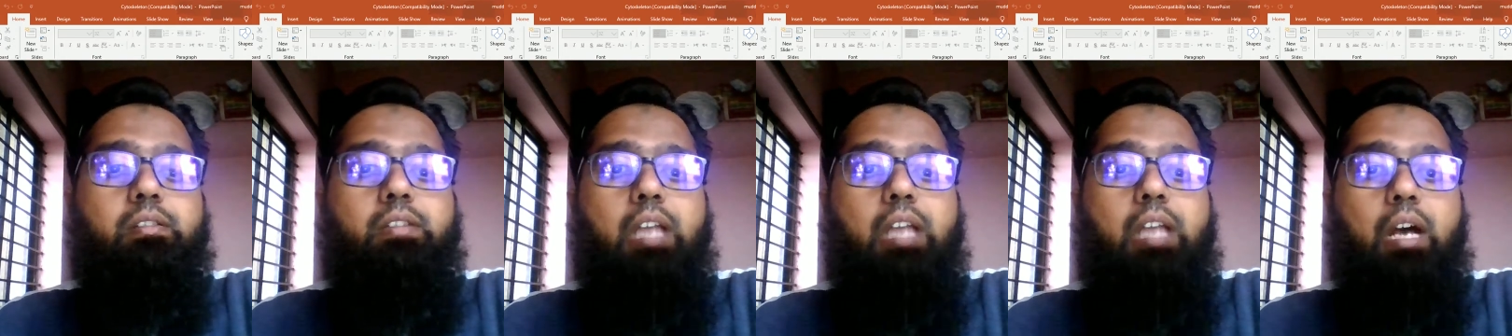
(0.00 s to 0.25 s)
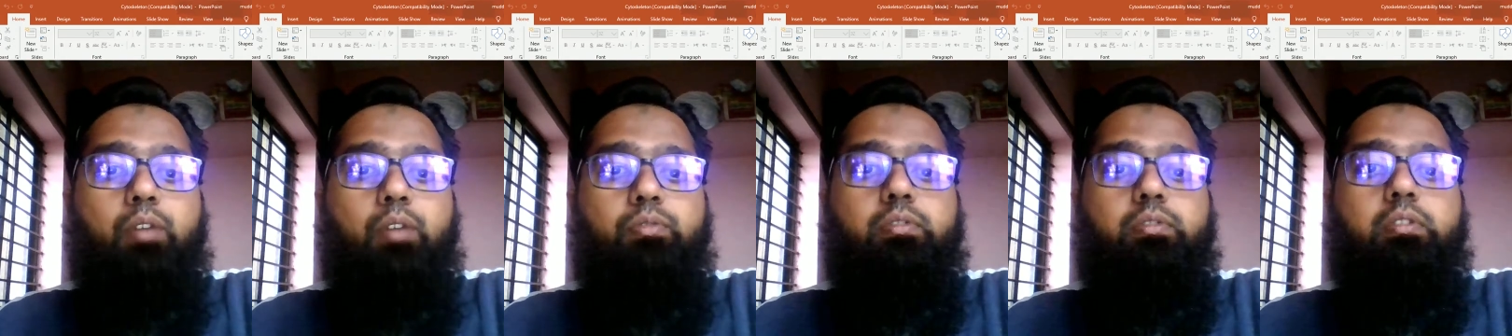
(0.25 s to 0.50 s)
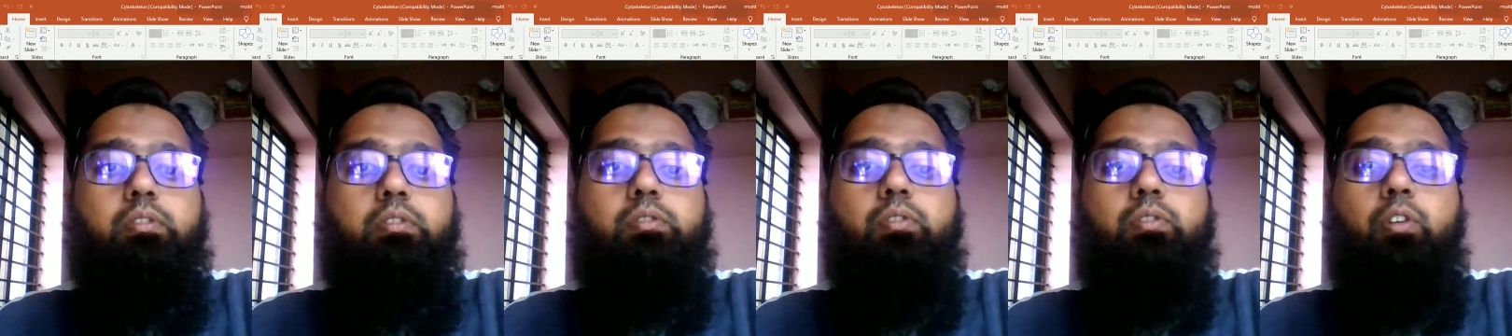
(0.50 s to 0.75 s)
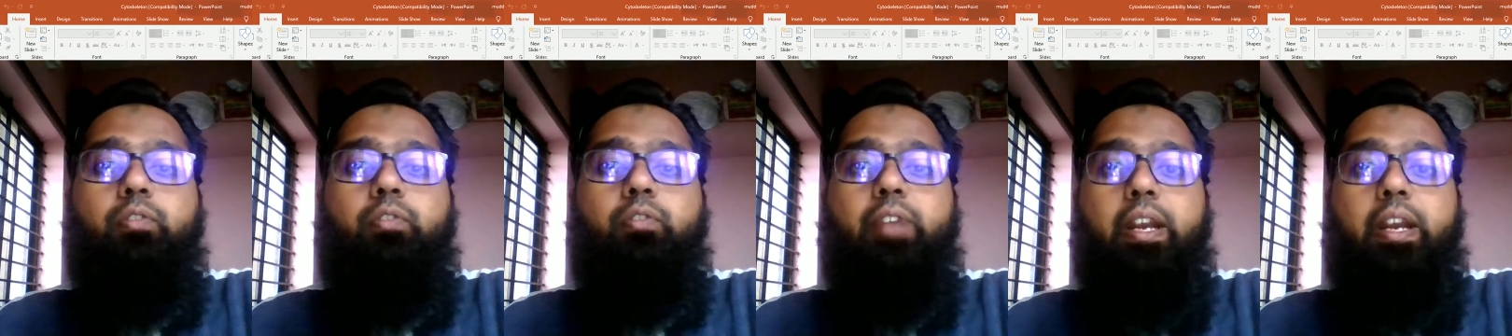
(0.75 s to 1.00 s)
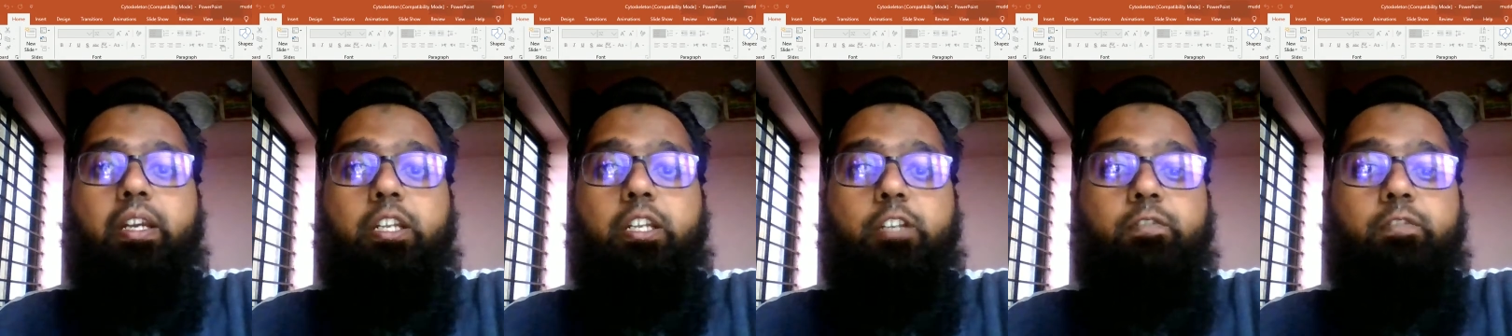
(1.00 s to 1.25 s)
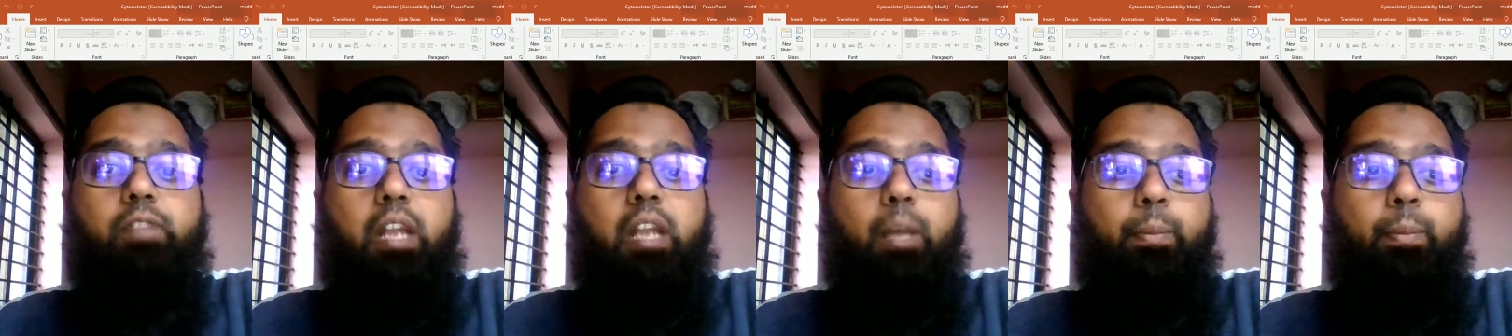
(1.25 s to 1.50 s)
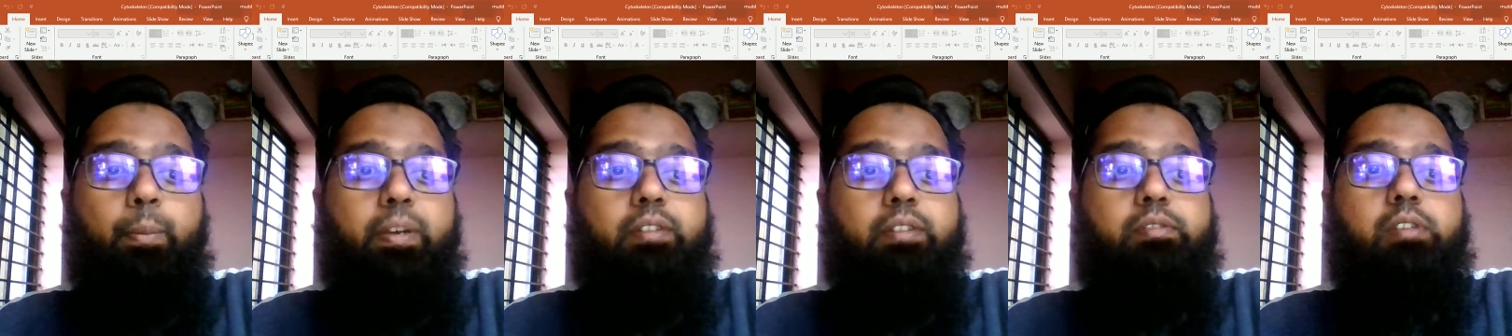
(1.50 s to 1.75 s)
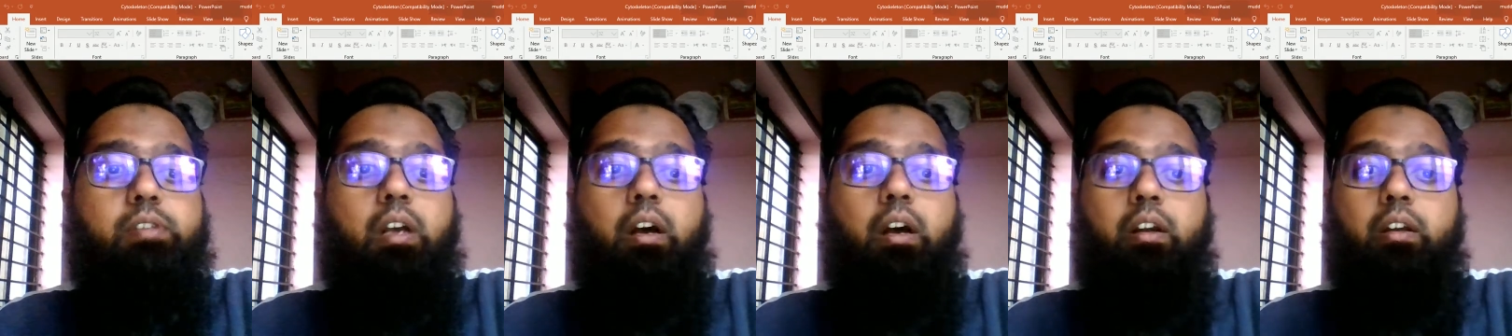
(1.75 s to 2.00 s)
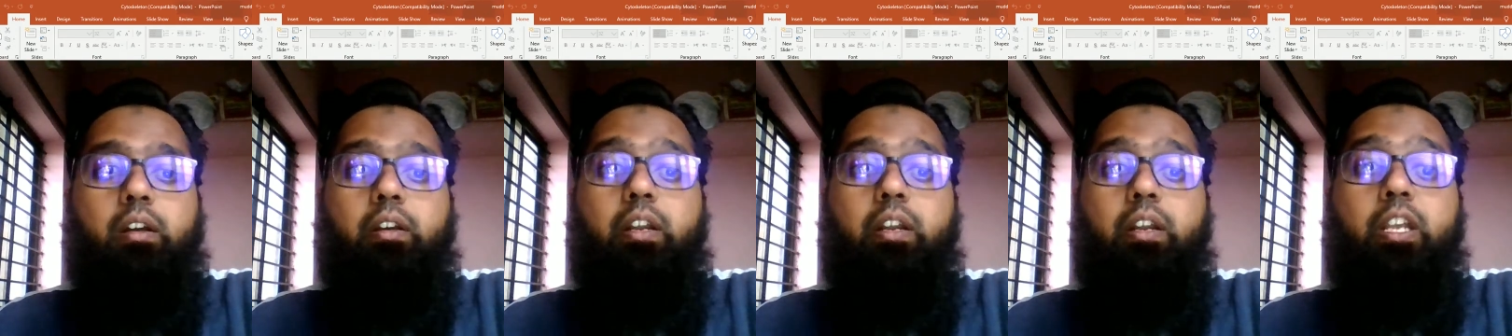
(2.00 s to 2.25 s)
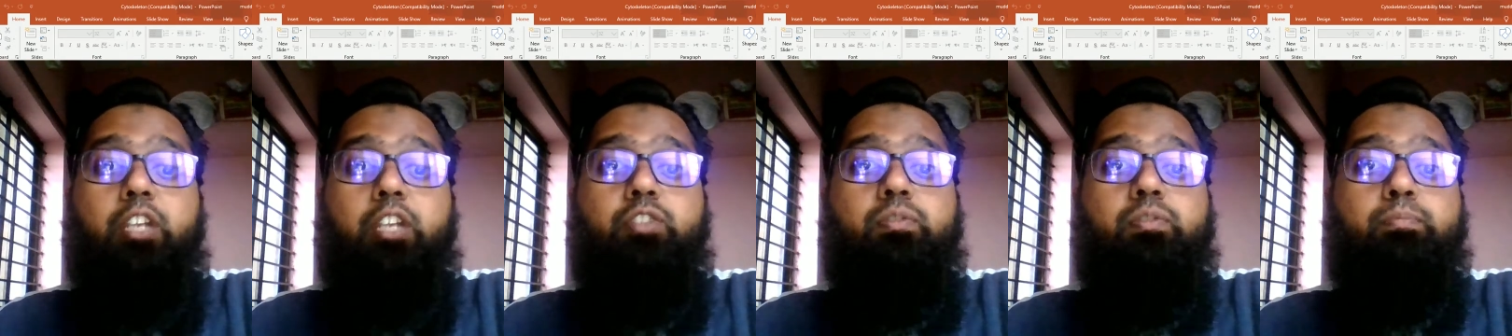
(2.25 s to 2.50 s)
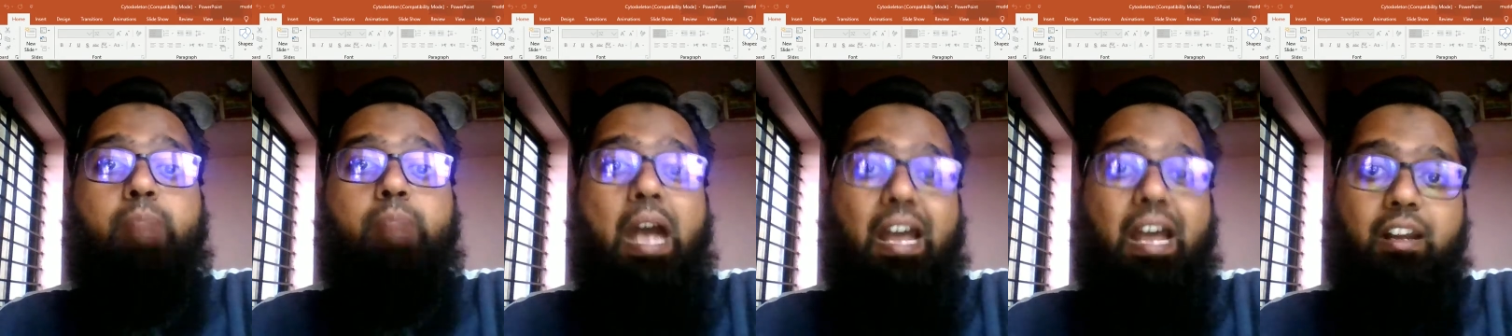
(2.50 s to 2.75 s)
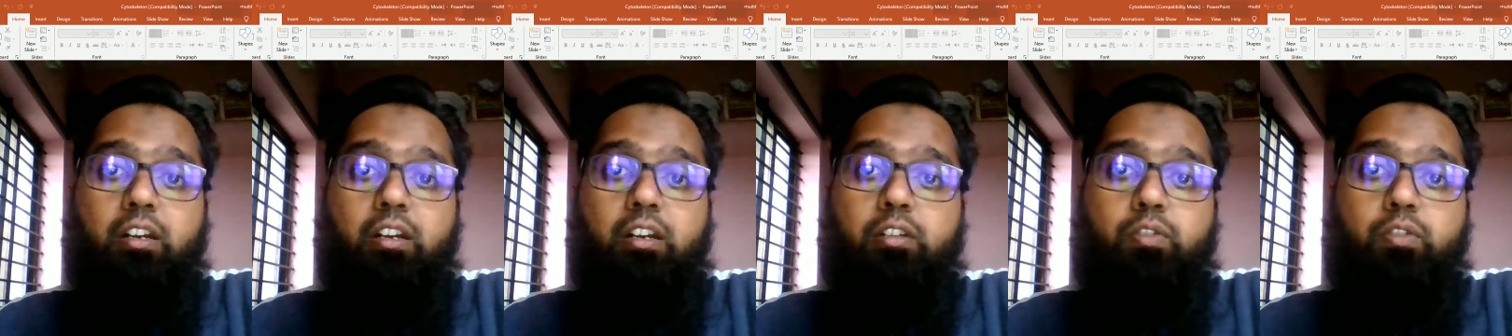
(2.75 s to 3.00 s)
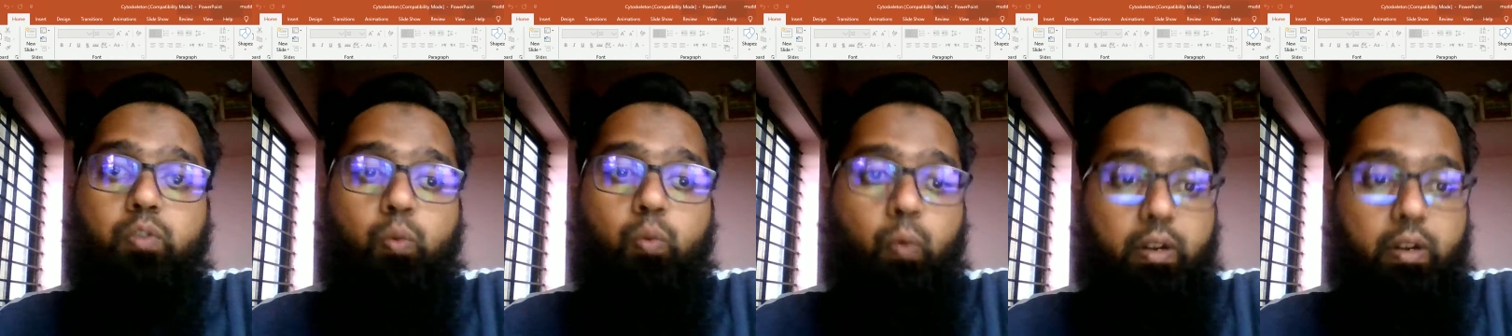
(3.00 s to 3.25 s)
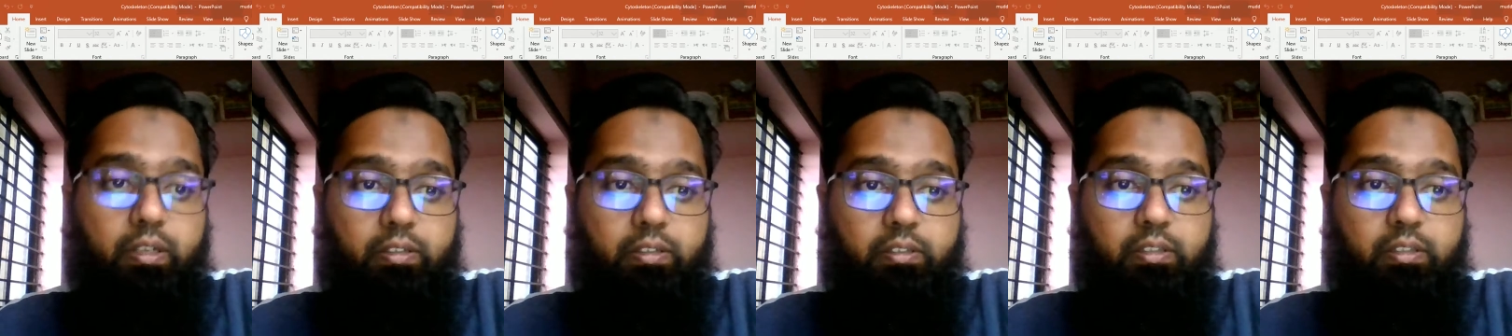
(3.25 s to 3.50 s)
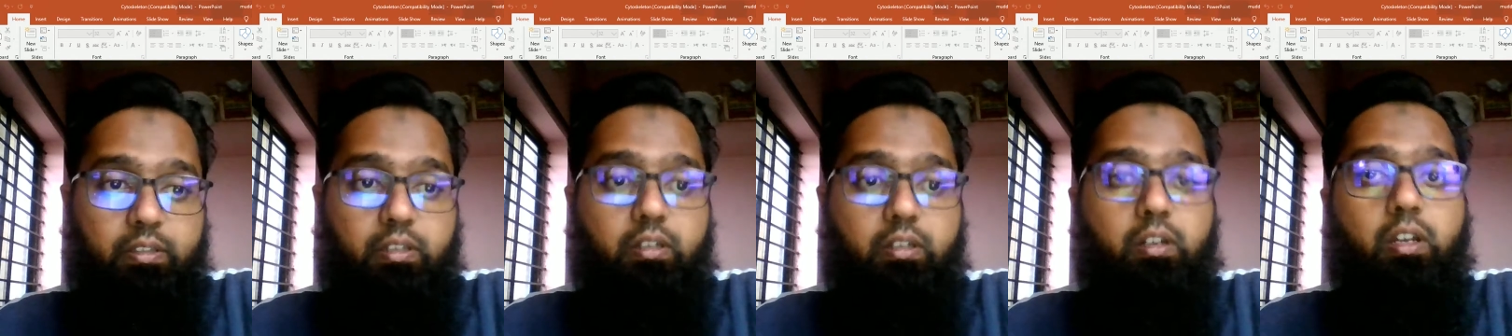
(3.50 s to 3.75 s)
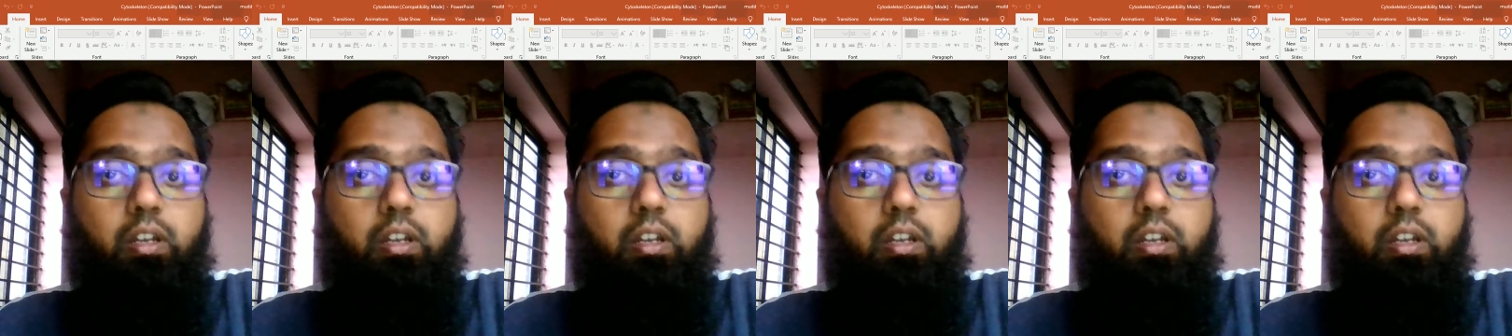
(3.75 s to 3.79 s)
thousands of actin filaments are arranged parallel to one another.